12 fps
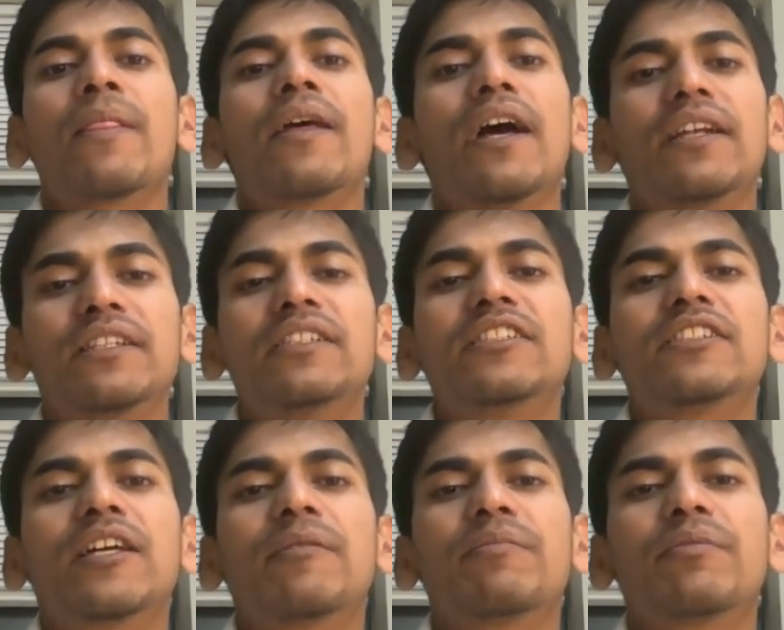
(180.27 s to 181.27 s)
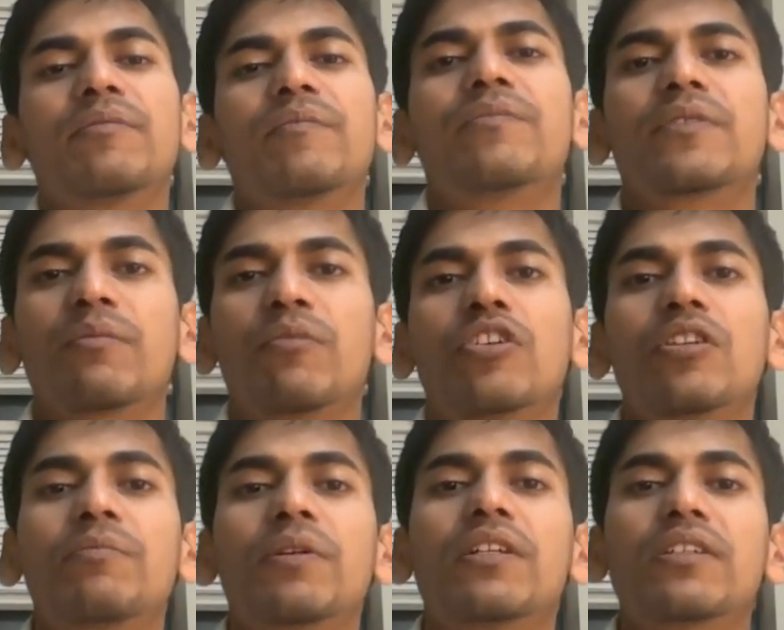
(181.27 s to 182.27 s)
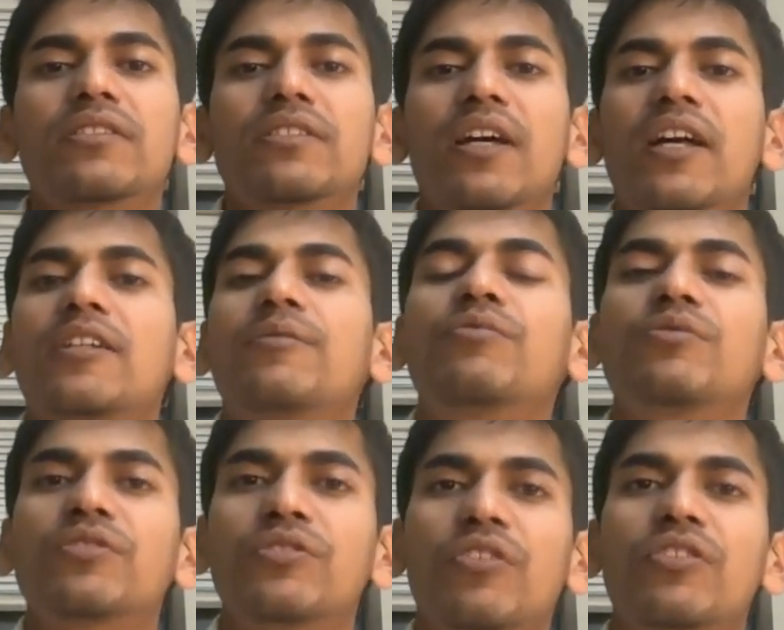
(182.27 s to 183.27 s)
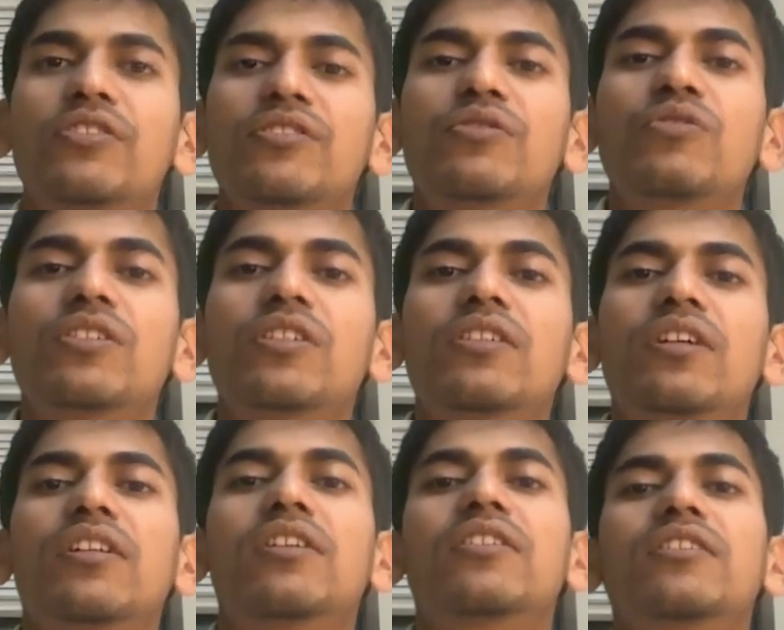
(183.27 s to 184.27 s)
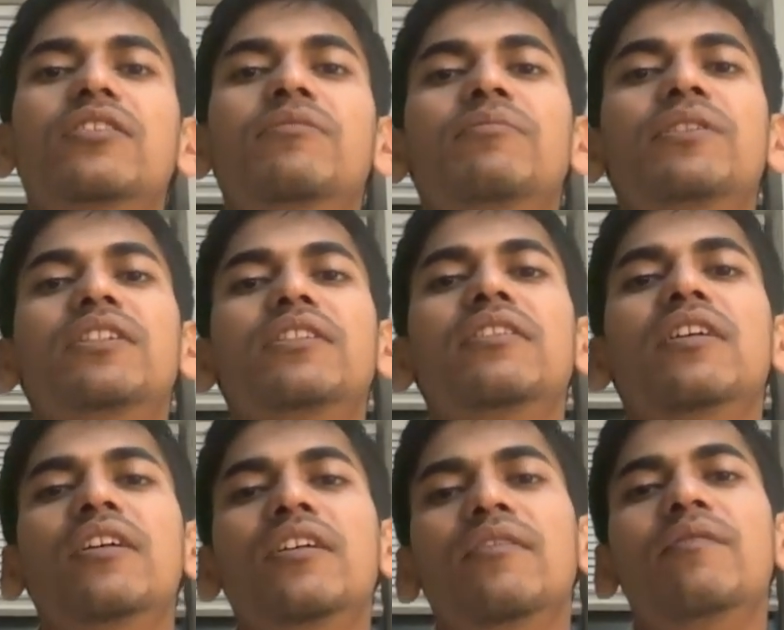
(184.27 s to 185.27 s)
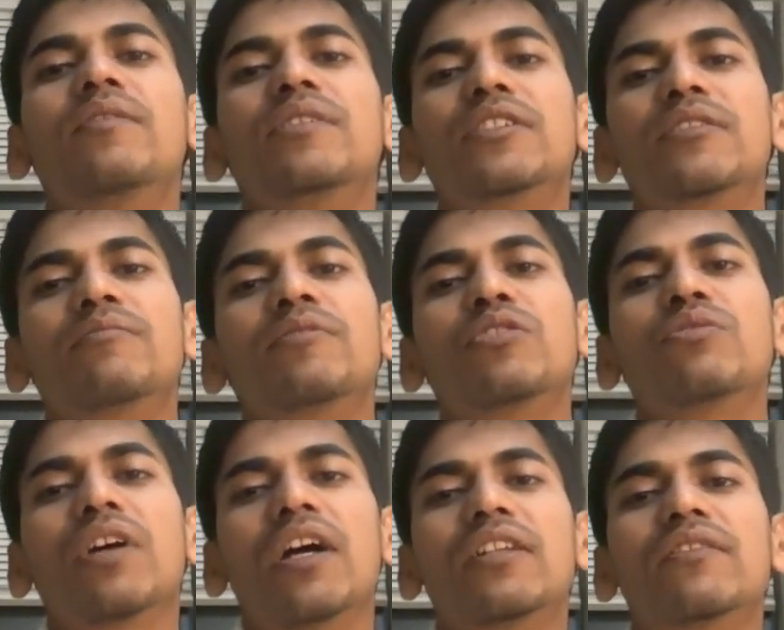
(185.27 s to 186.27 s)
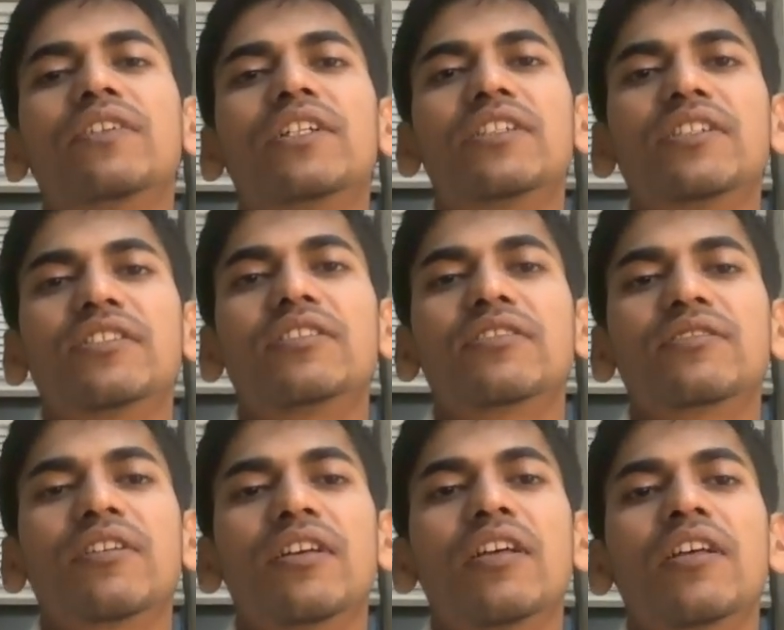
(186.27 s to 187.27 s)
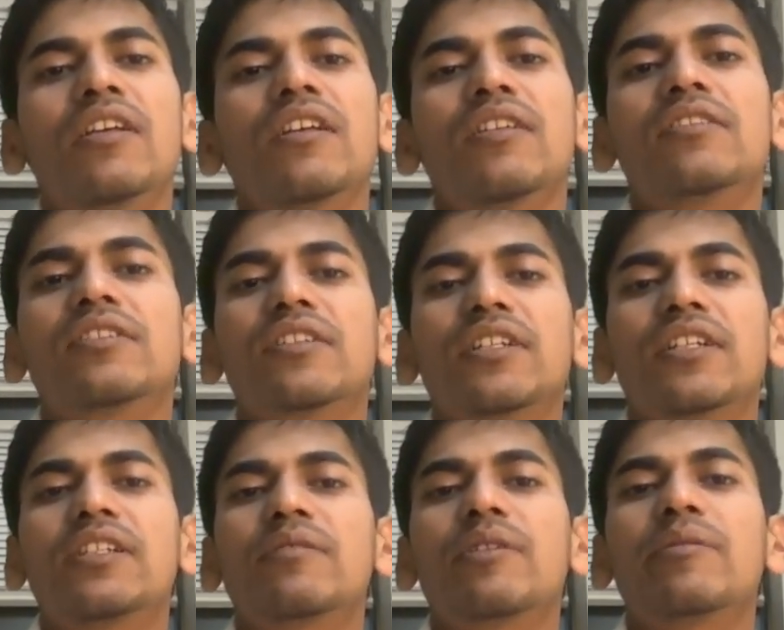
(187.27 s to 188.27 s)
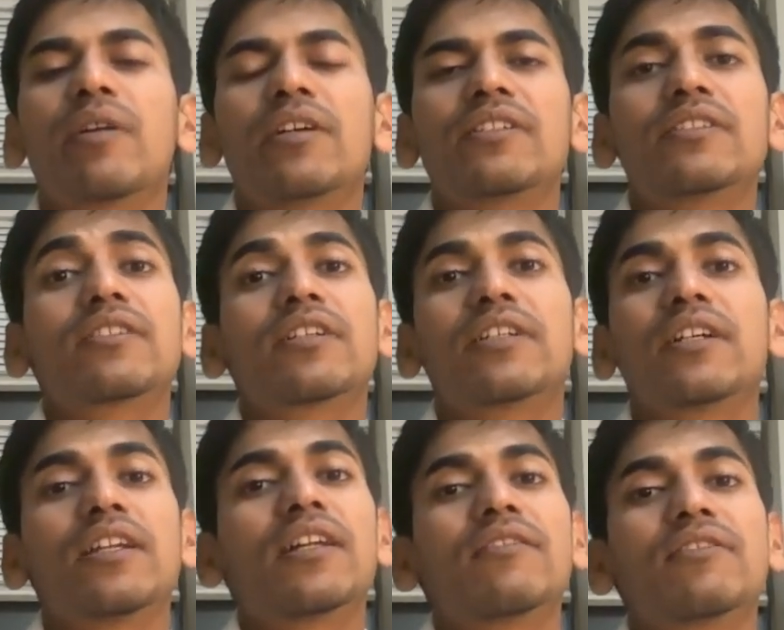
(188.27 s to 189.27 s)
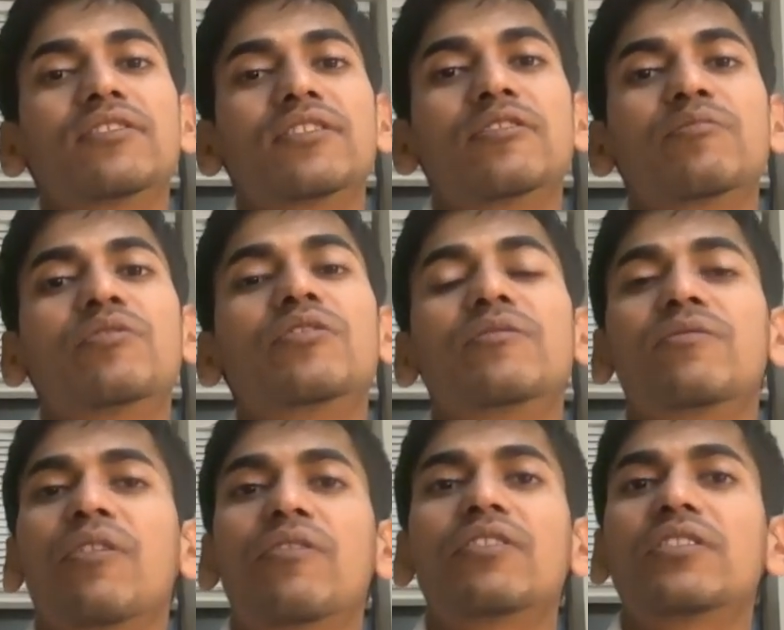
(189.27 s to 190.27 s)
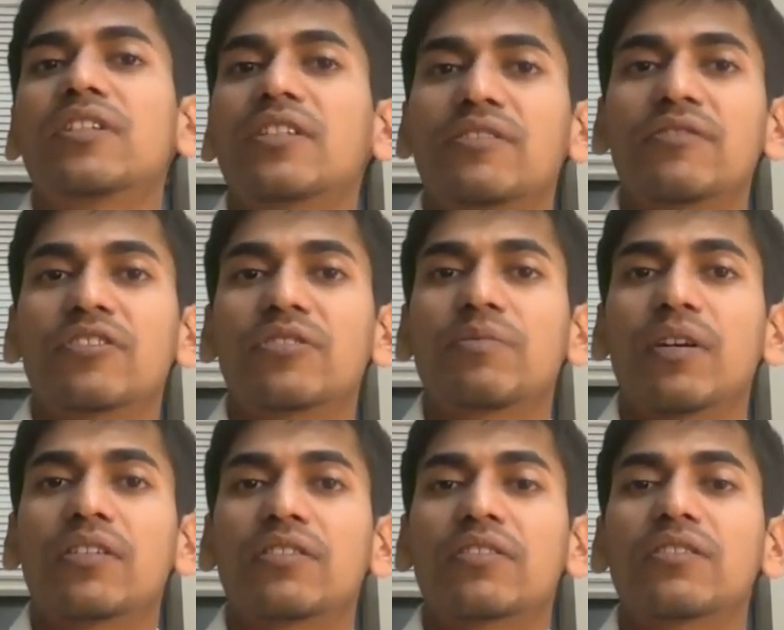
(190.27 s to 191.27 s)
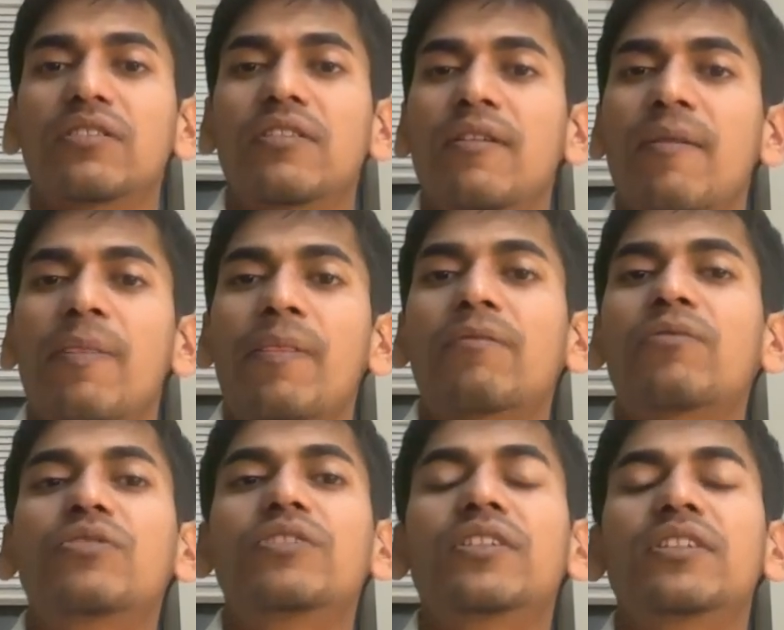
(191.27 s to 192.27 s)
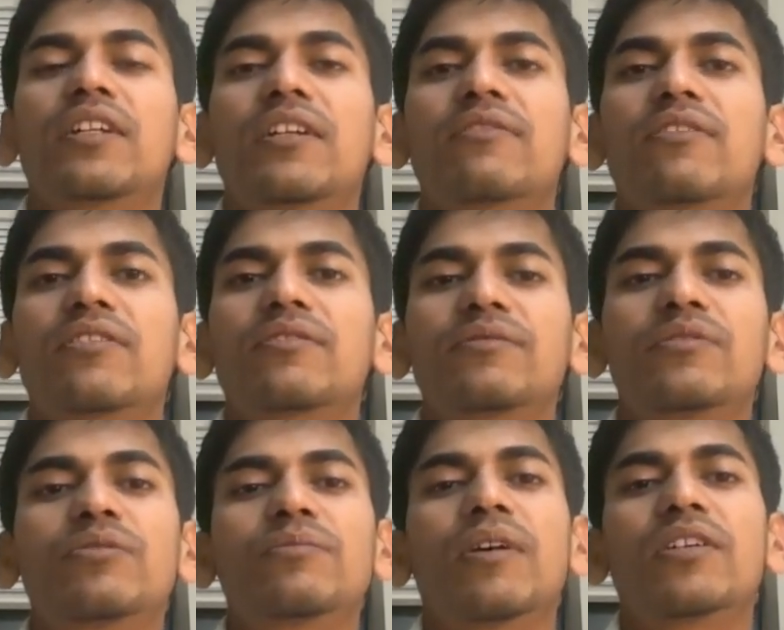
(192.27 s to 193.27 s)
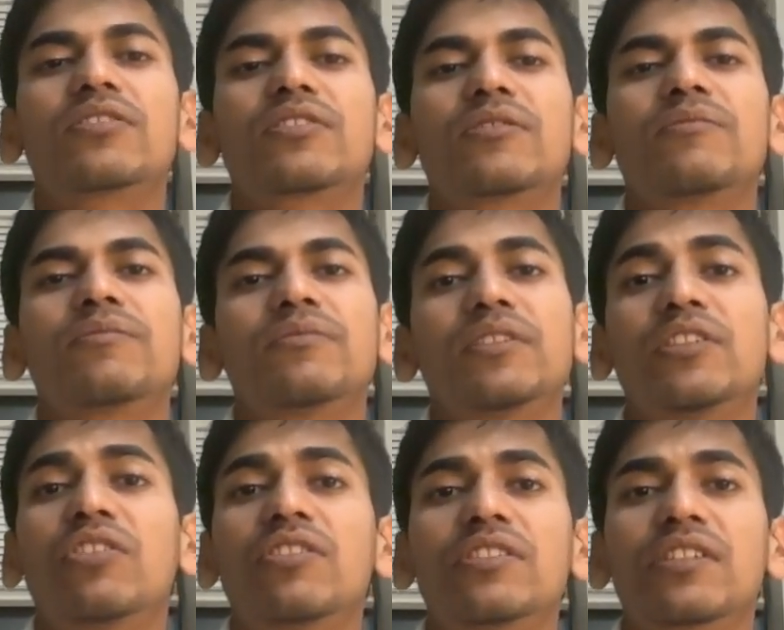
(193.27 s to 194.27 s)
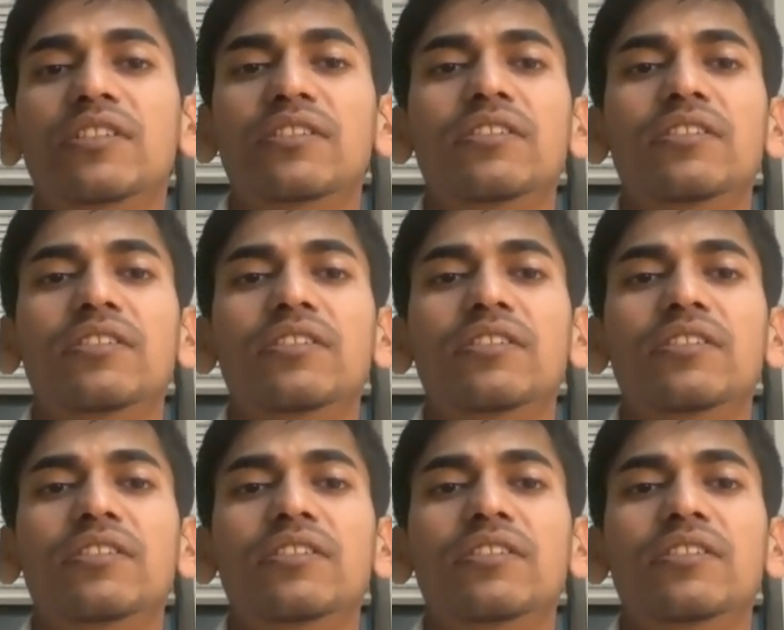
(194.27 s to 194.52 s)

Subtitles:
At each step, the model predicts and removes noise using a learned mean, which is mu, and a variance. The training minimizes the KL divergence between forward and reverse paths, forcing the network to master denoising.